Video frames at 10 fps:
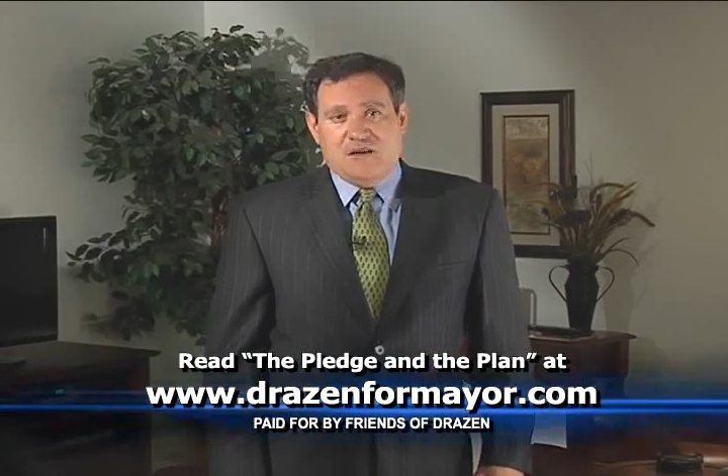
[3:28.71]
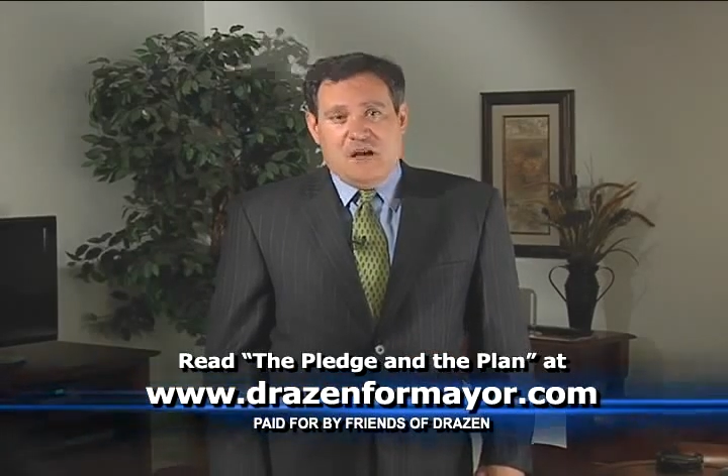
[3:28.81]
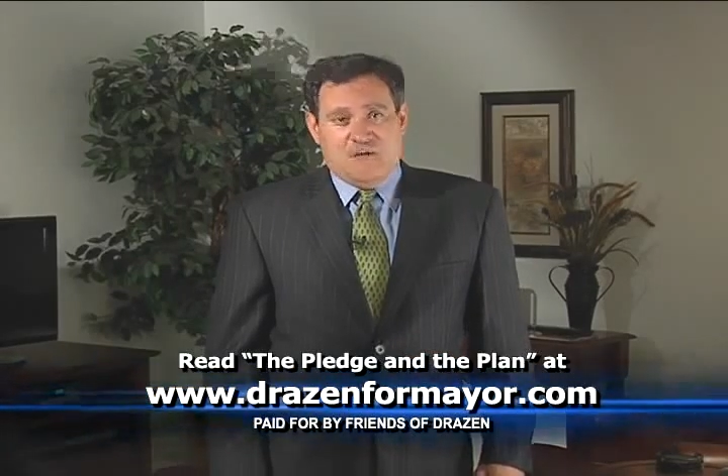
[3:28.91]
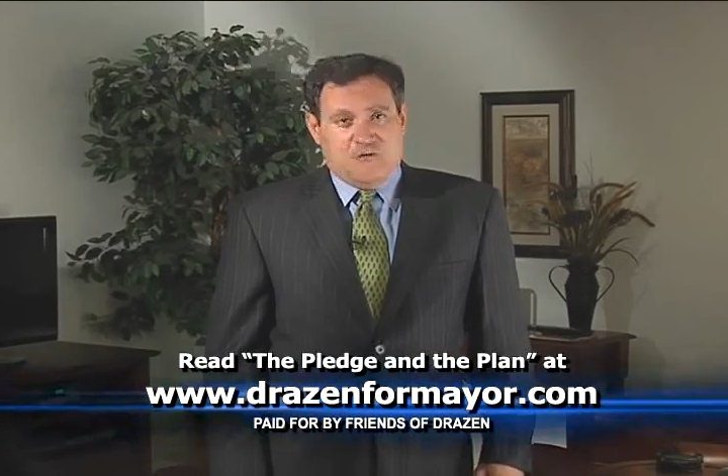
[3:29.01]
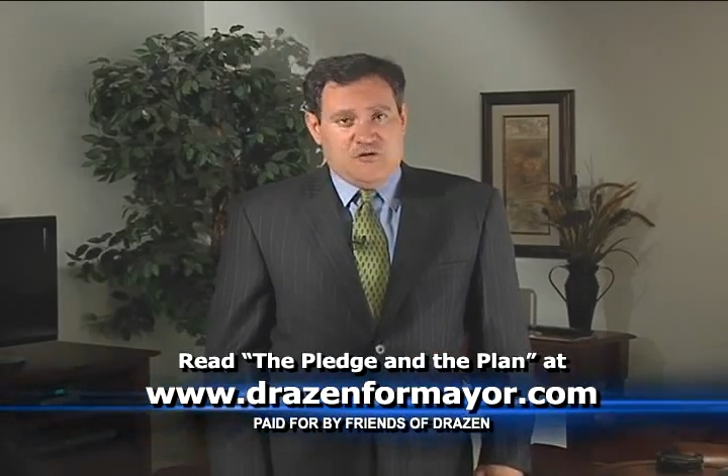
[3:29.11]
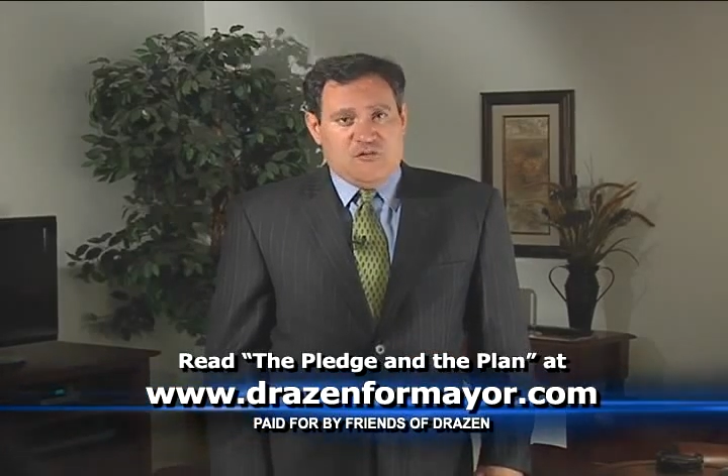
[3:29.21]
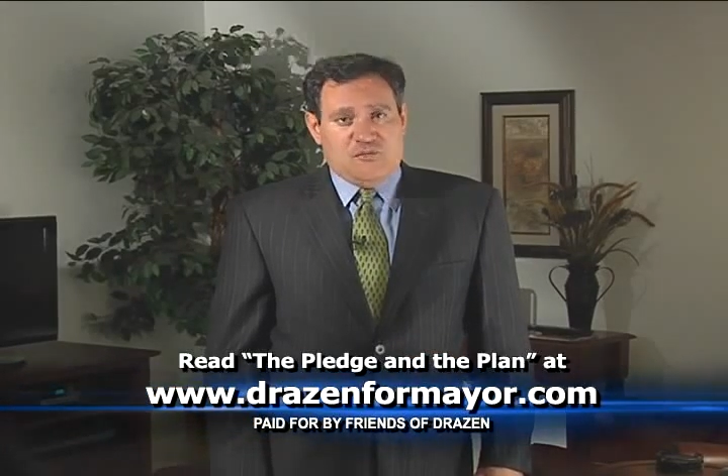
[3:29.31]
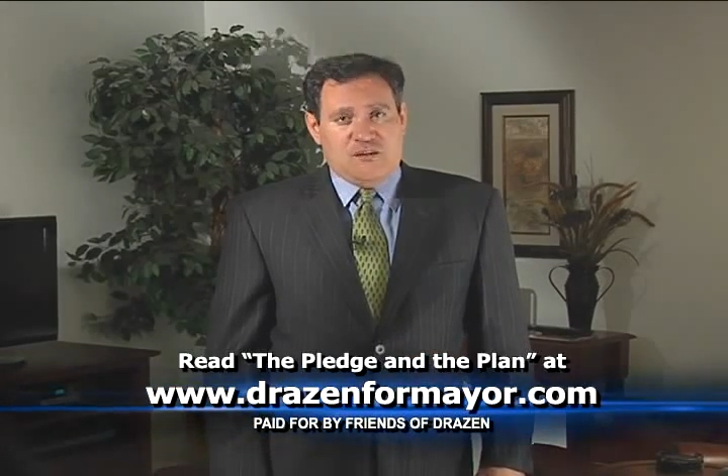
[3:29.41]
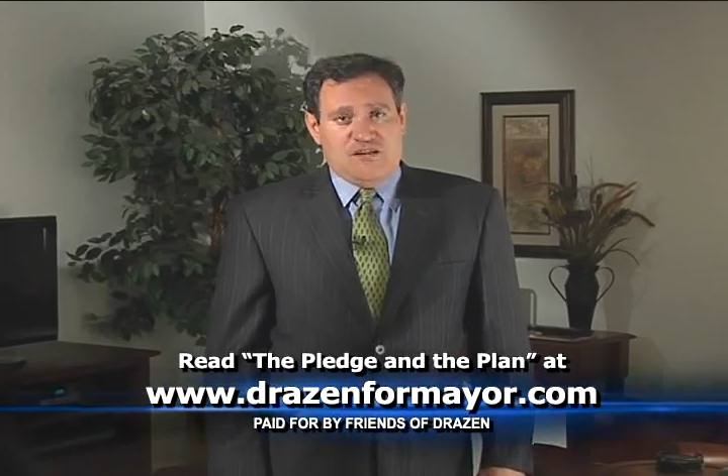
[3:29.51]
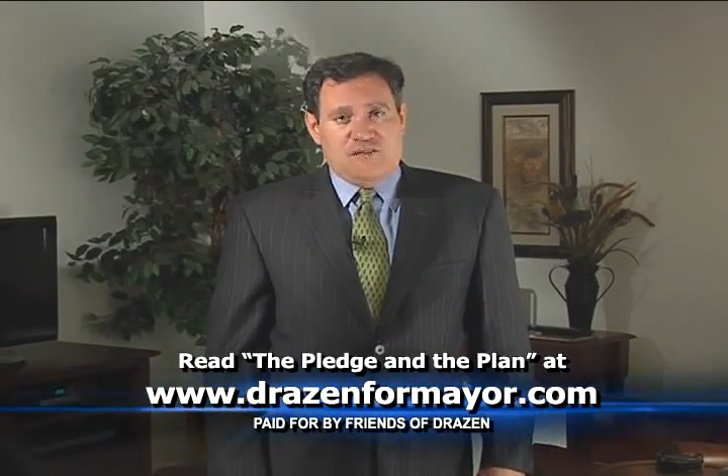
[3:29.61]
and further
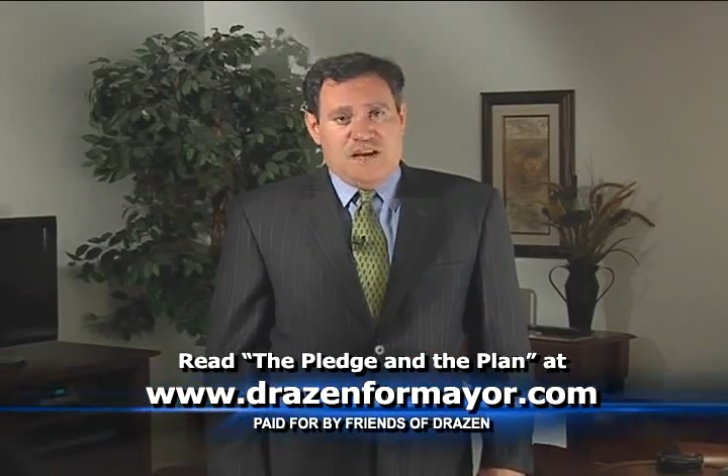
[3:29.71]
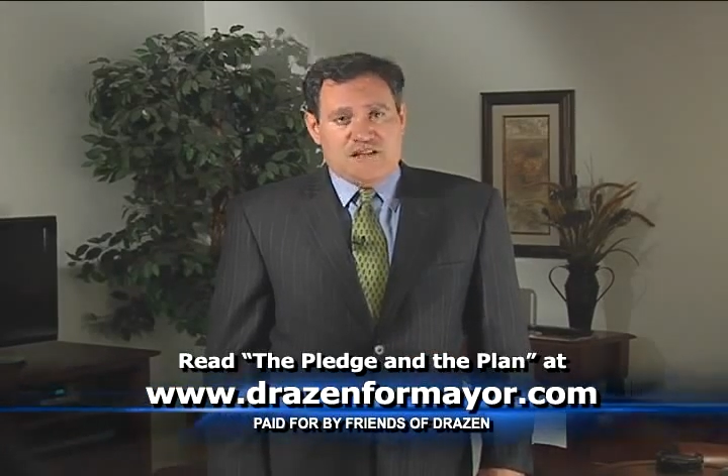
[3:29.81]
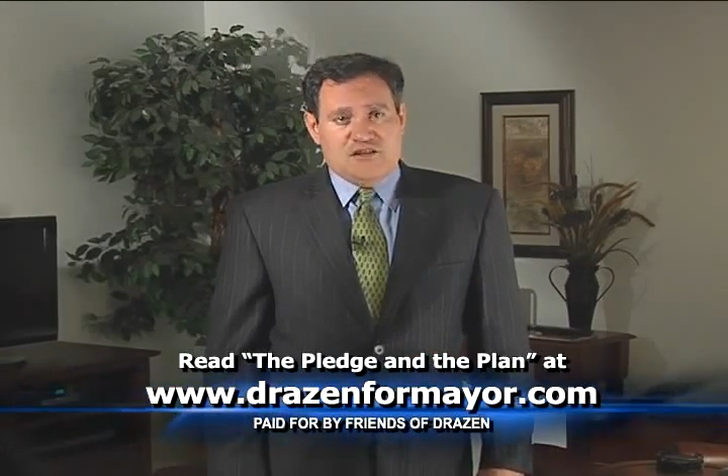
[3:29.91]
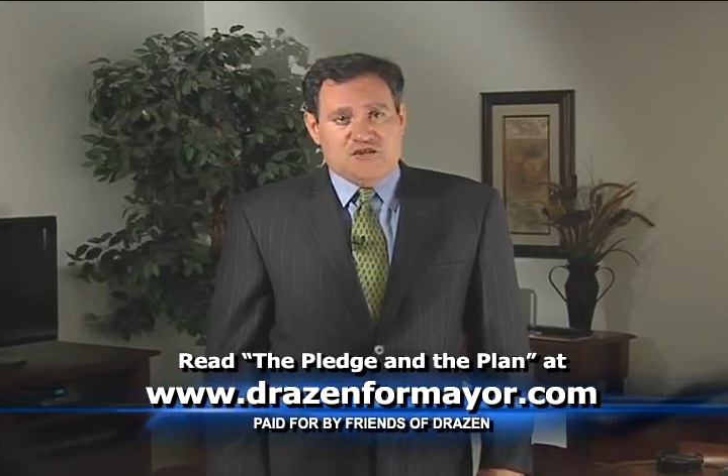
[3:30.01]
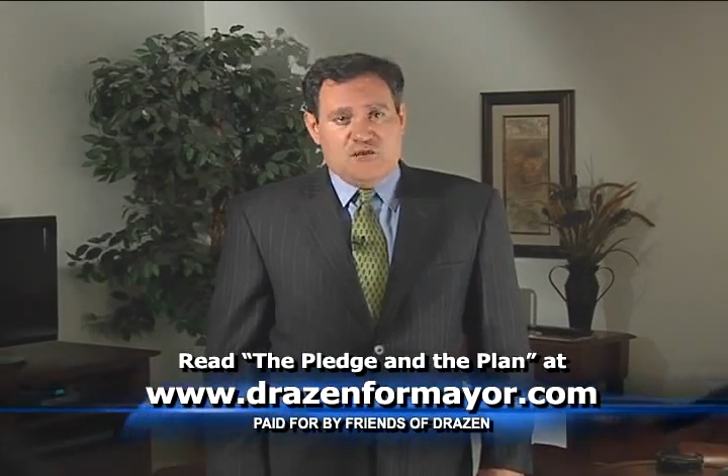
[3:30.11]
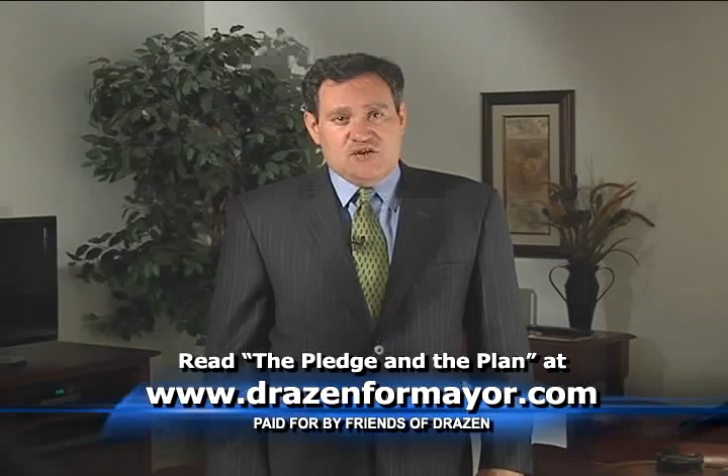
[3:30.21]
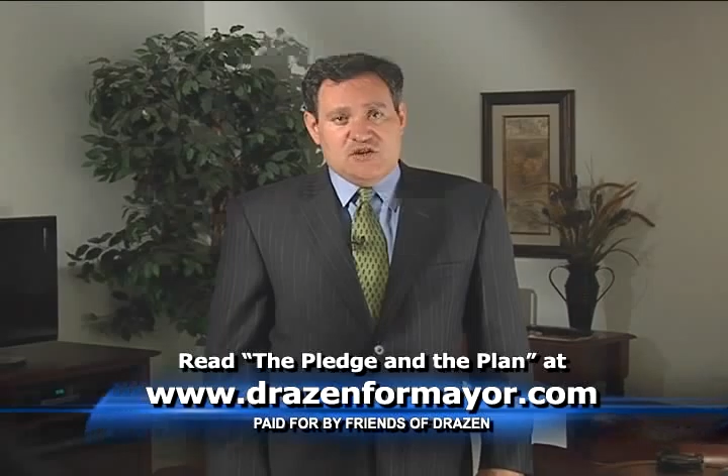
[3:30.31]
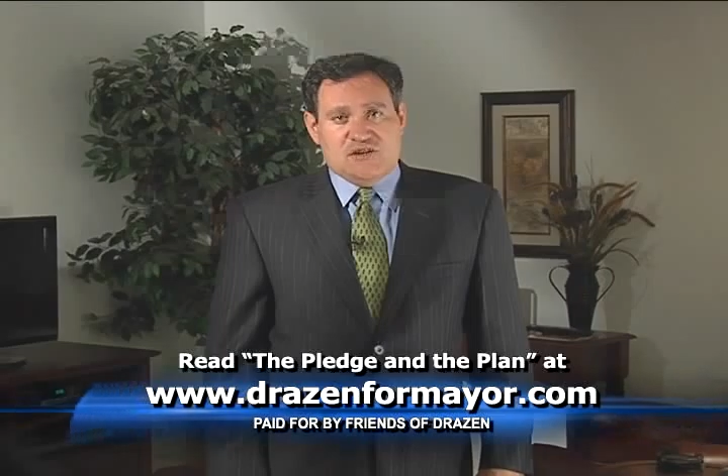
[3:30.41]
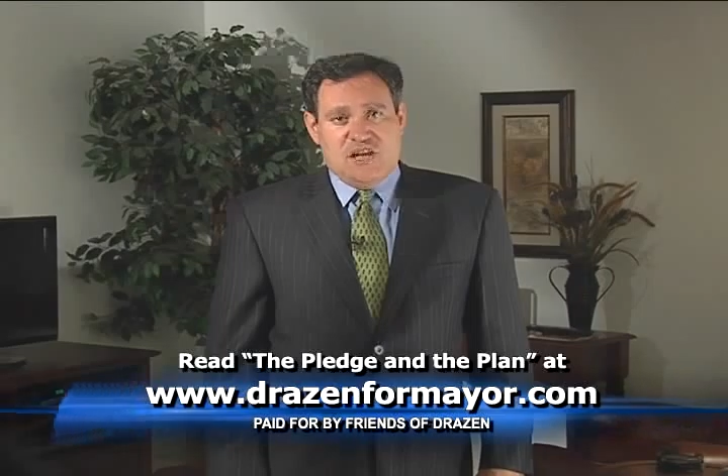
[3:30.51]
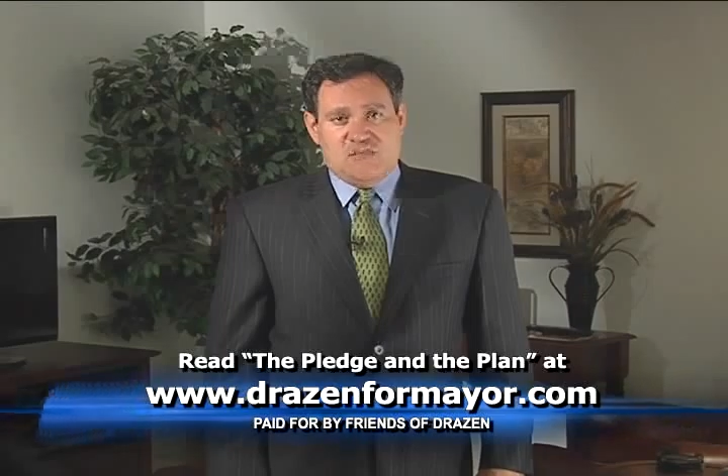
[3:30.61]
believe that
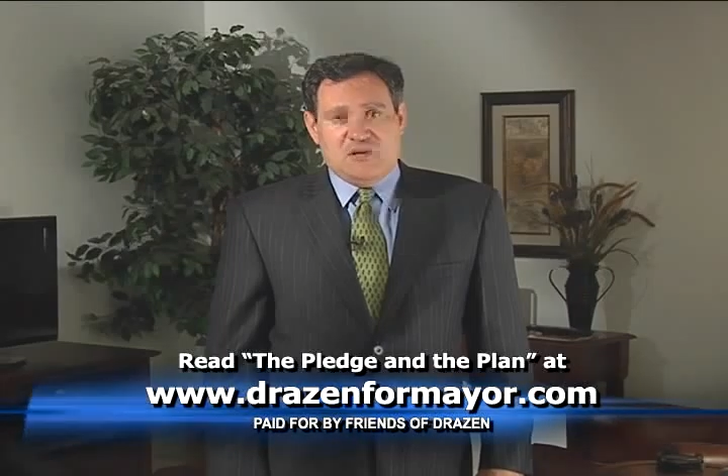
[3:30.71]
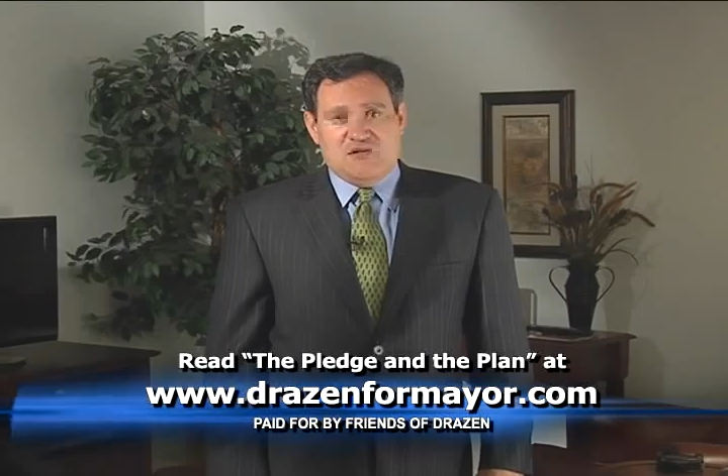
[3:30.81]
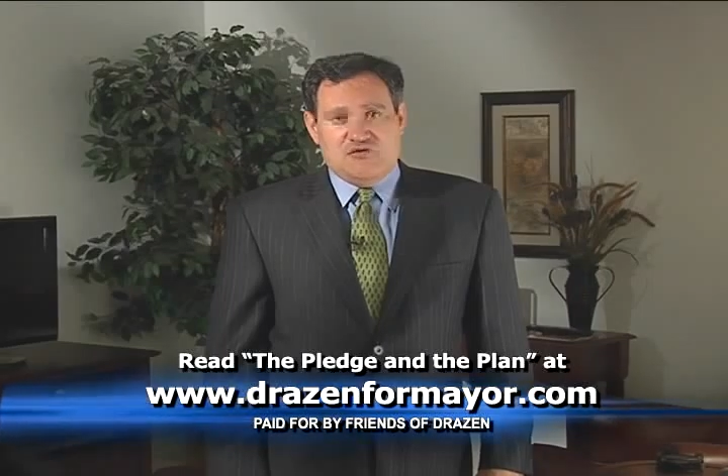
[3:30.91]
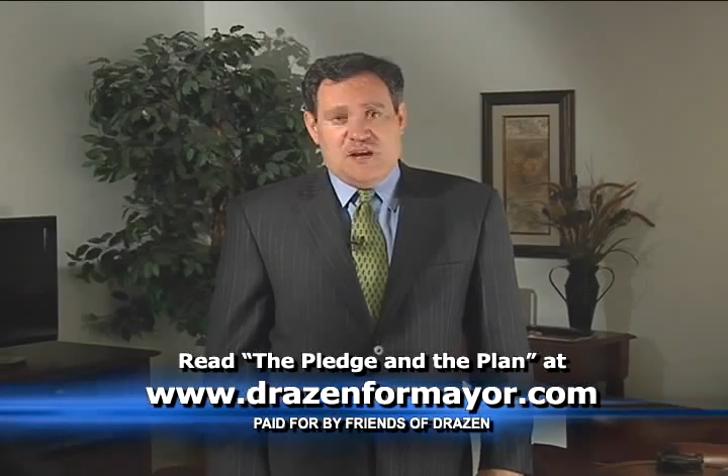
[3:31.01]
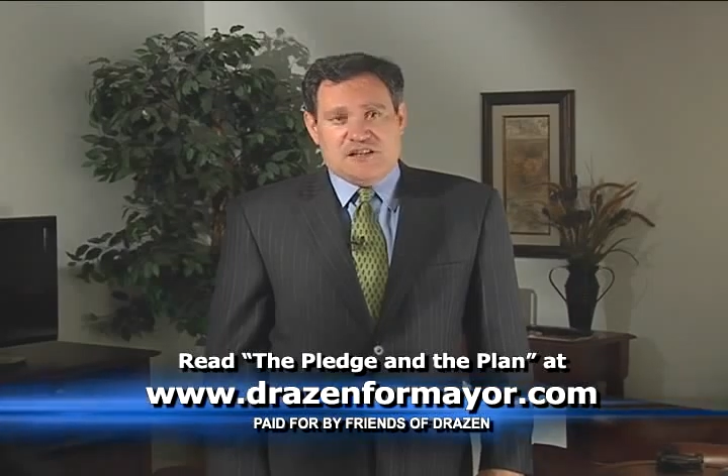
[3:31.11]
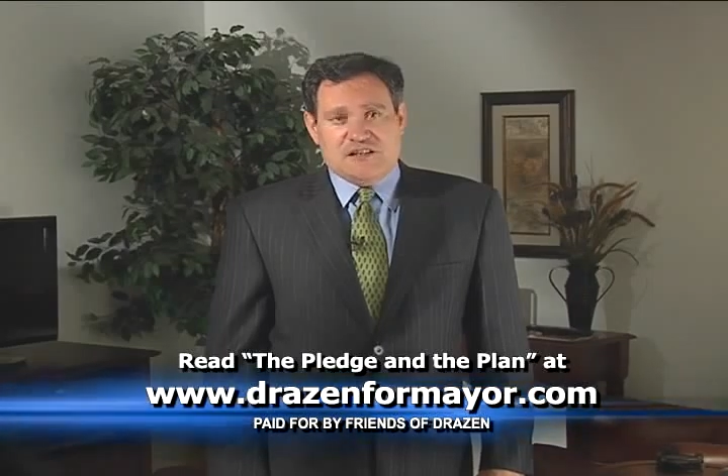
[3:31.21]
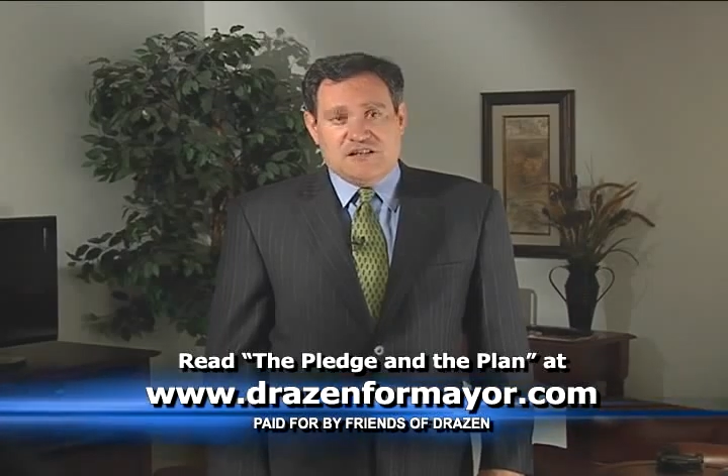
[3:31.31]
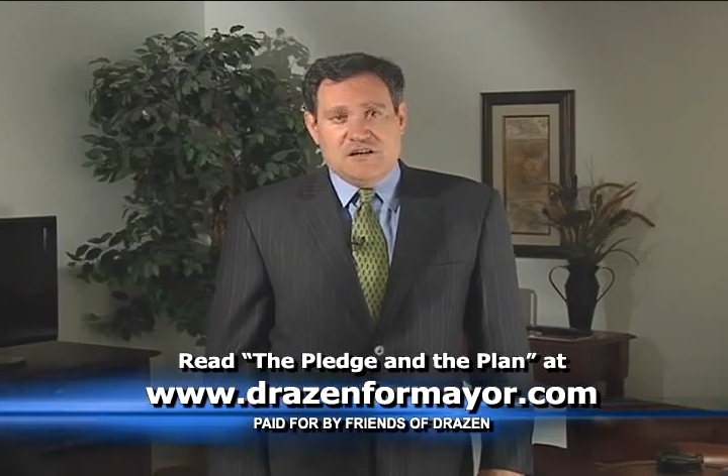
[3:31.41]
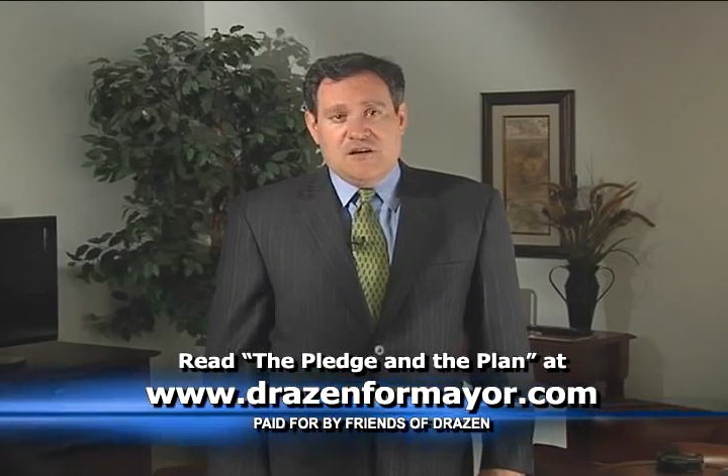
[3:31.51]
situation can be addressed,